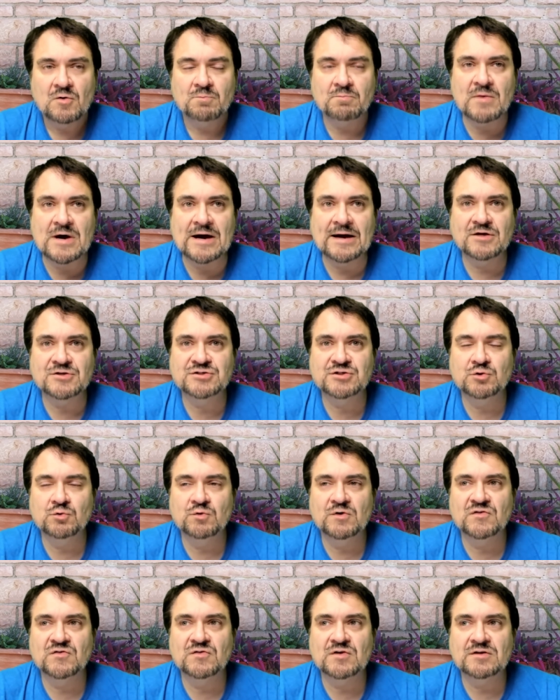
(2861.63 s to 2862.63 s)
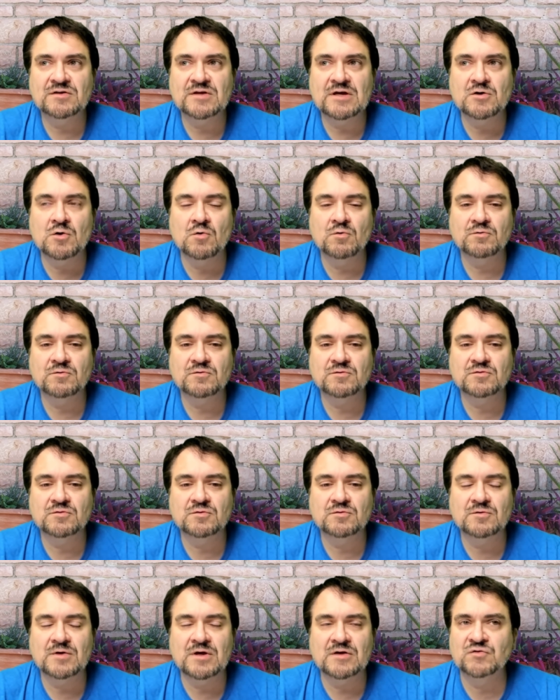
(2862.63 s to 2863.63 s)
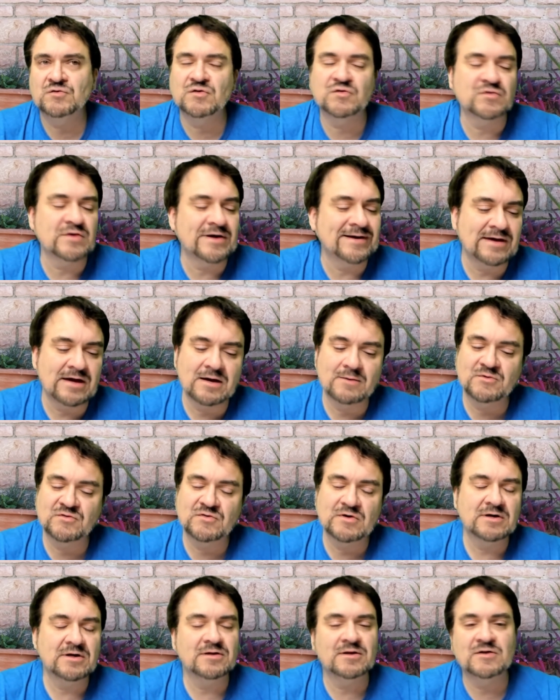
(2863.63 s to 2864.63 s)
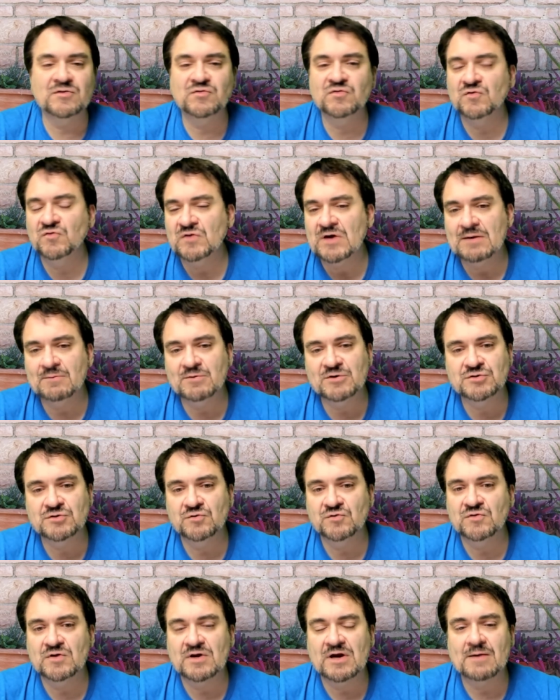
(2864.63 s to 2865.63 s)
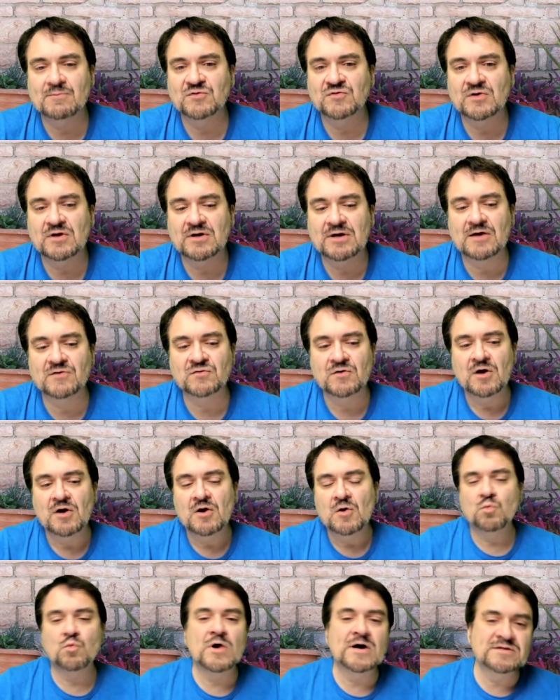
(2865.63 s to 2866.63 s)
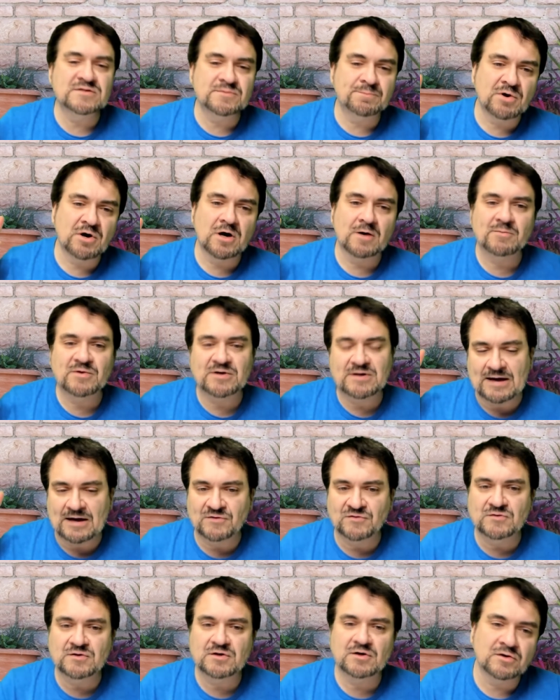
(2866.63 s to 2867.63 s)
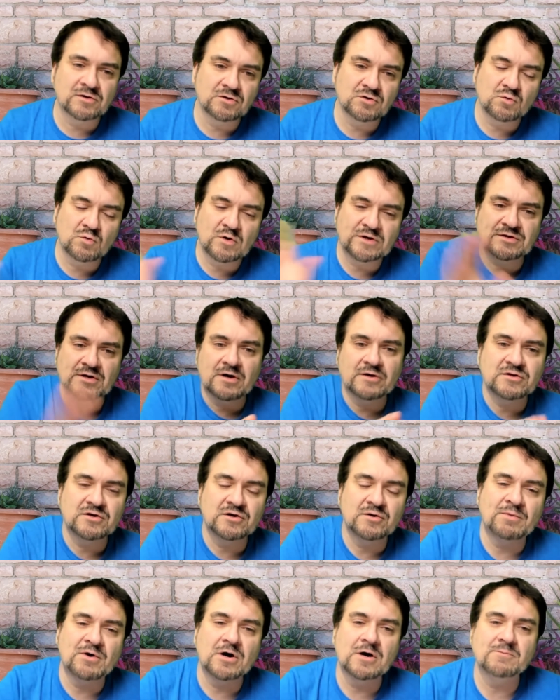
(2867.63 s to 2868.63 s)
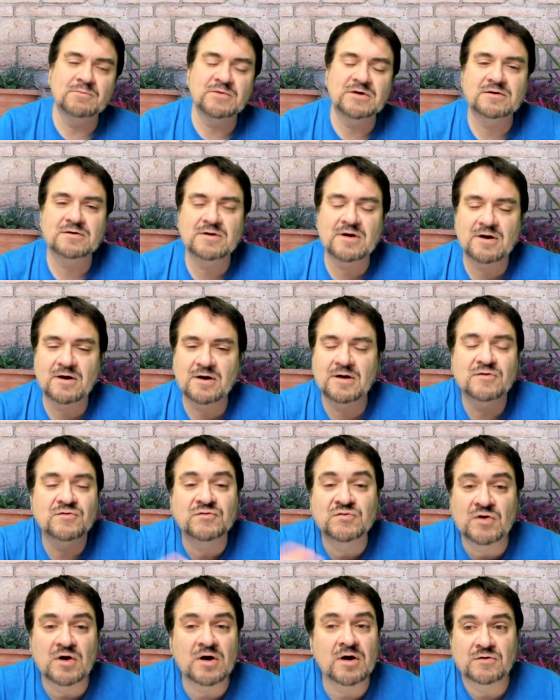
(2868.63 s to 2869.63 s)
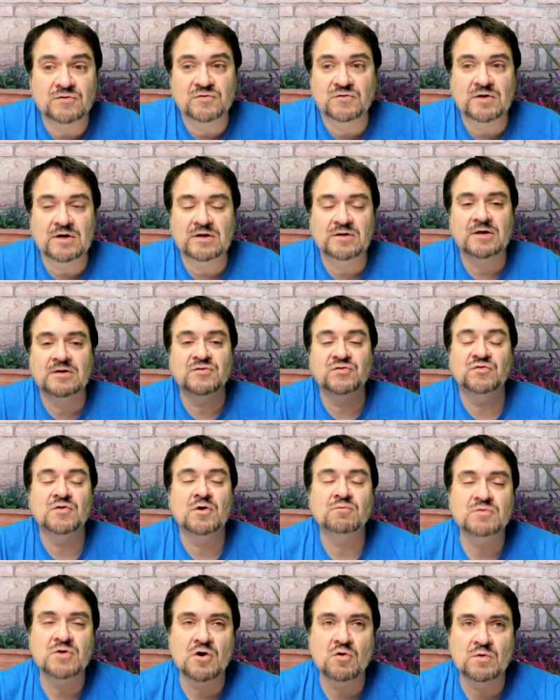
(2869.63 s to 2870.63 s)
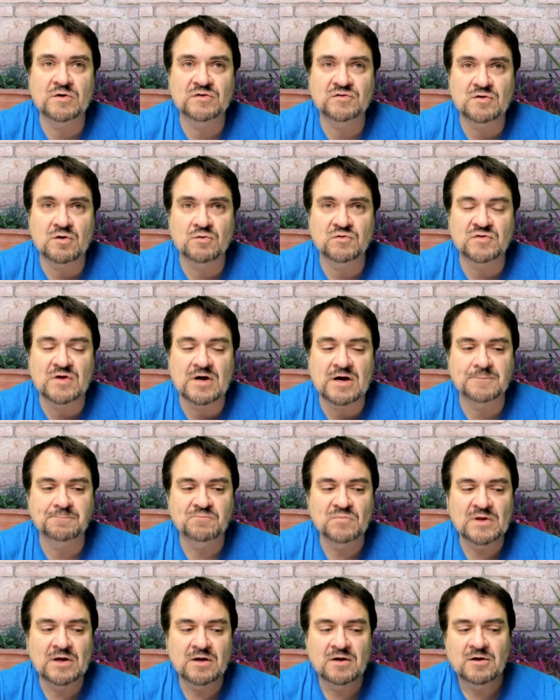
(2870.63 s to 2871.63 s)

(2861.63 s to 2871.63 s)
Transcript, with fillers: My issue is that they don't it's just like Amazon. It's the same issues that Amazon has. One department hasn't a clue what the other department uh, does. They they just don't know what goes on.